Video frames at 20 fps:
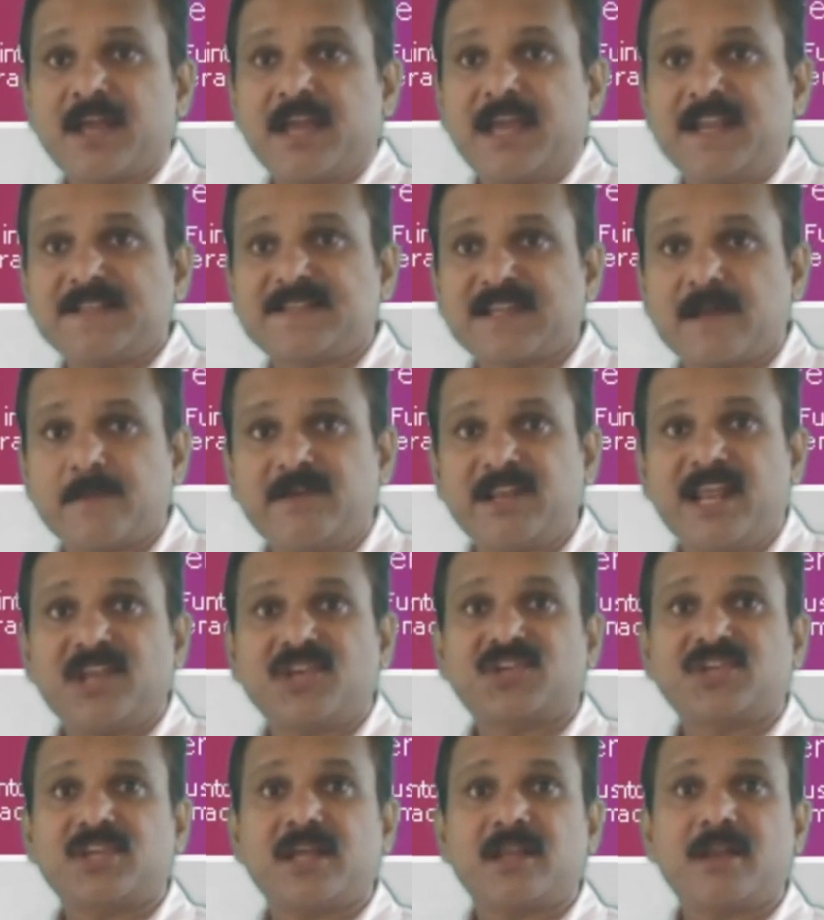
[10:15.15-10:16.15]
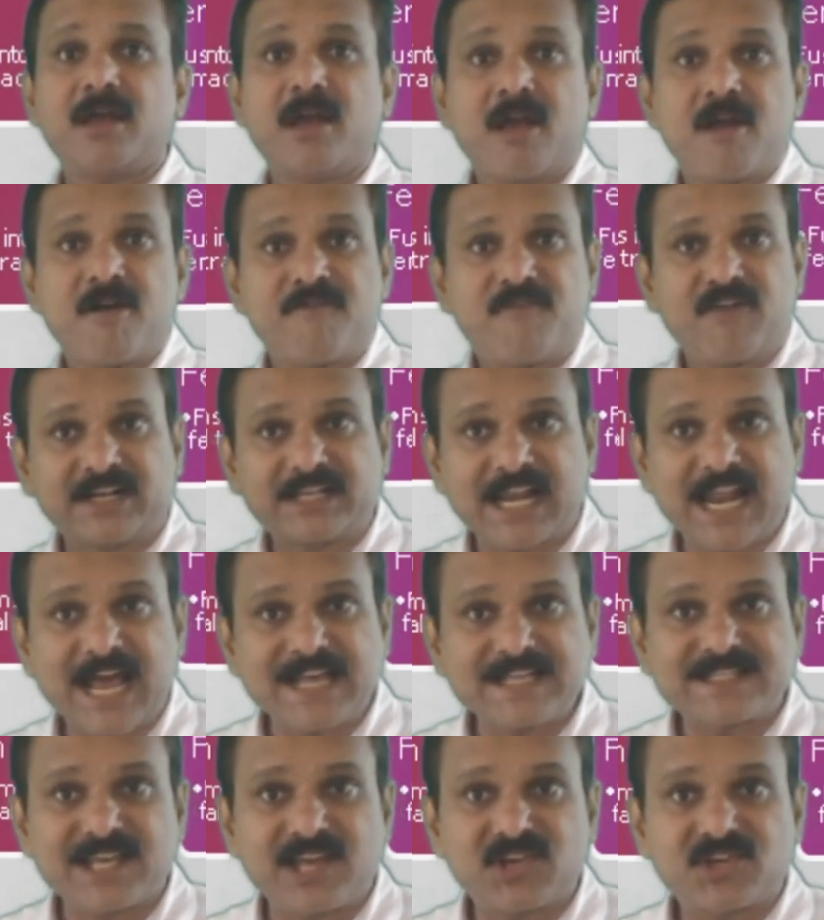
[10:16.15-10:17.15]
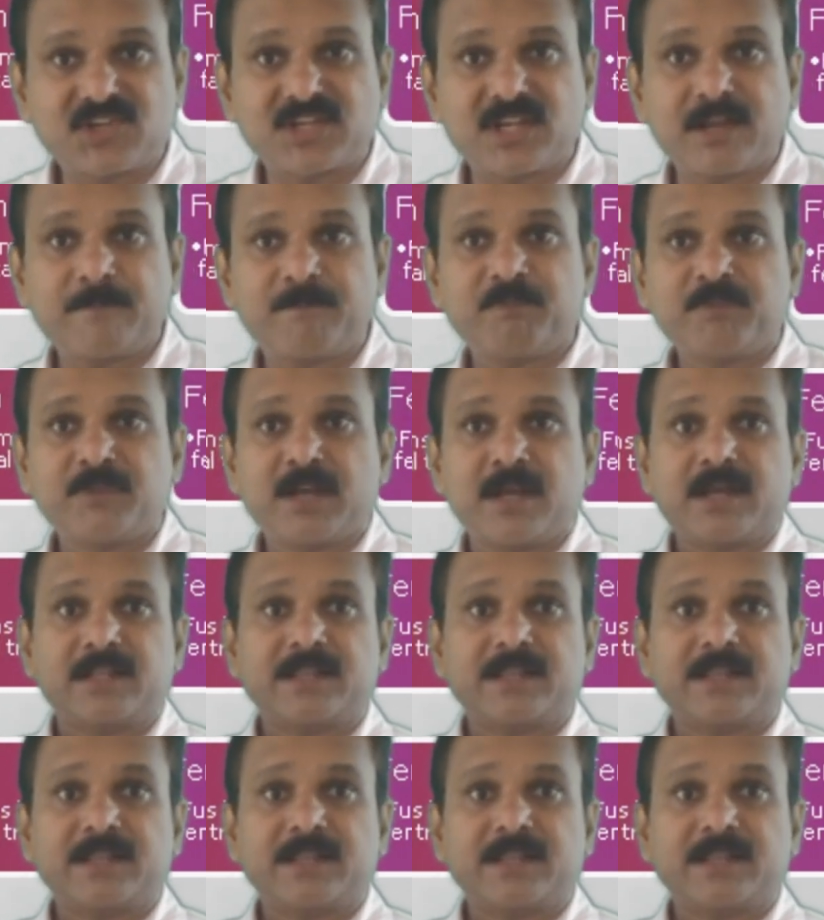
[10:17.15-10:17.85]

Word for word: insemination, fertilization,